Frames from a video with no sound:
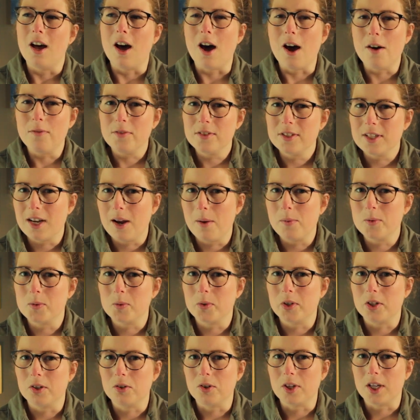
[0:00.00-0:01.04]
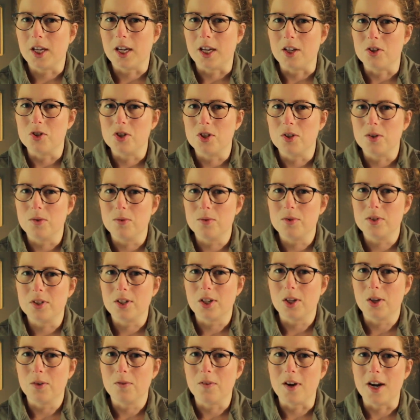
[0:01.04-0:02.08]
Oftentimes when you're looking at
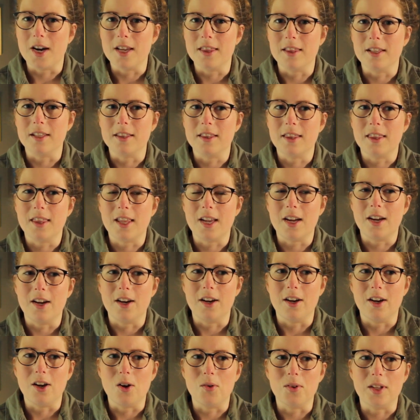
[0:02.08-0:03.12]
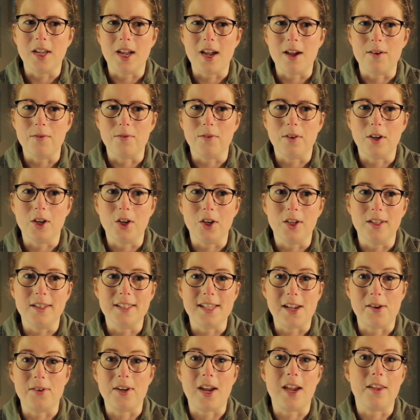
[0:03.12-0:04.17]
shoes, you find that they only have a good
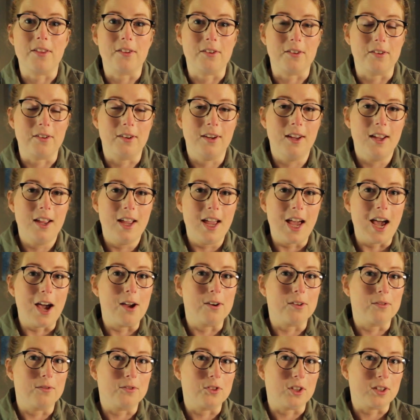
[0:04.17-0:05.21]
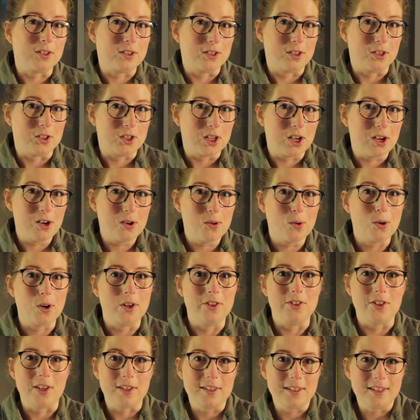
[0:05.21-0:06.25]
sound either out of just the toe or
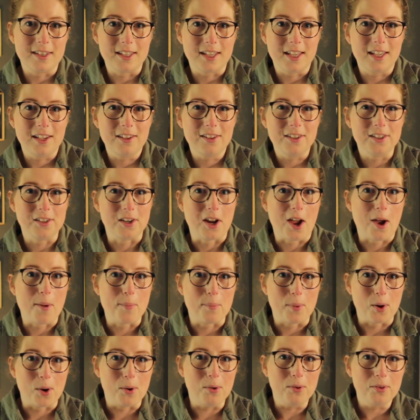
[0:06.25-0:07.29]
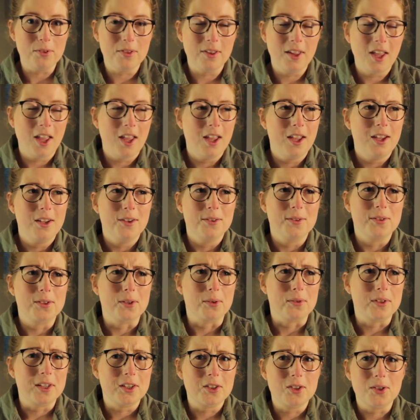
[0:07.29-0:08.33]
just the heel and not both.
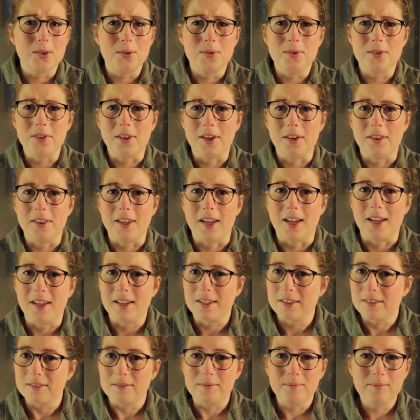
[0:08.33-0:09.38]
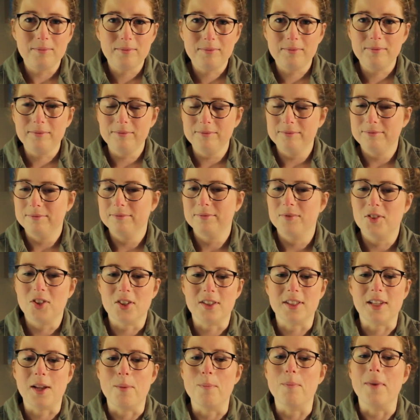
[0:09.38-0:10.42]
So these shoes are like
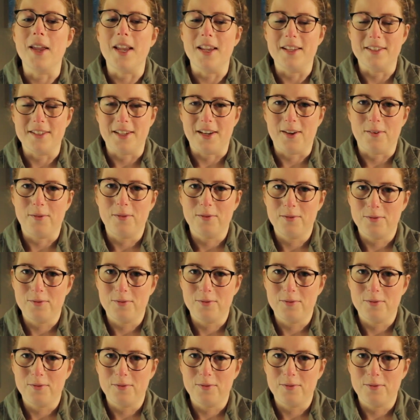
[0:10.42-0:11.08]
just amazing